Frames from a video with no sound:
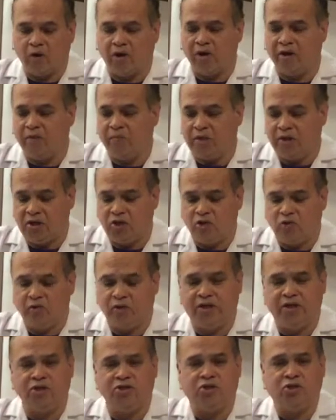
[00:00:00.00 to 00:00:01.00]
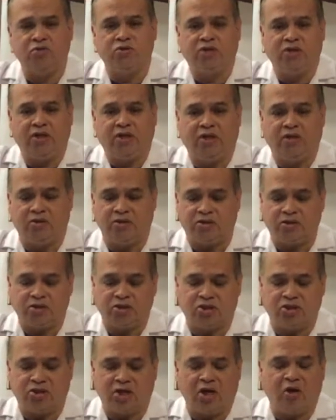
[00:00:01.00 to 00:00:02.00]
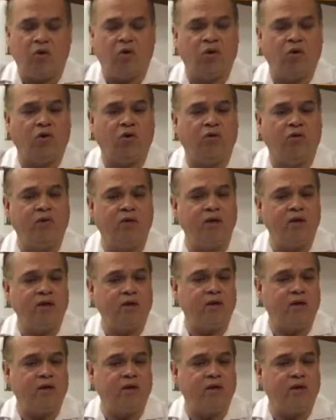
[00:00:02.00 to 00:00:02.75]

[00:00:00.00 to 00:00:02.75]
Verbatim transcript: we're gonna be doing is using sterile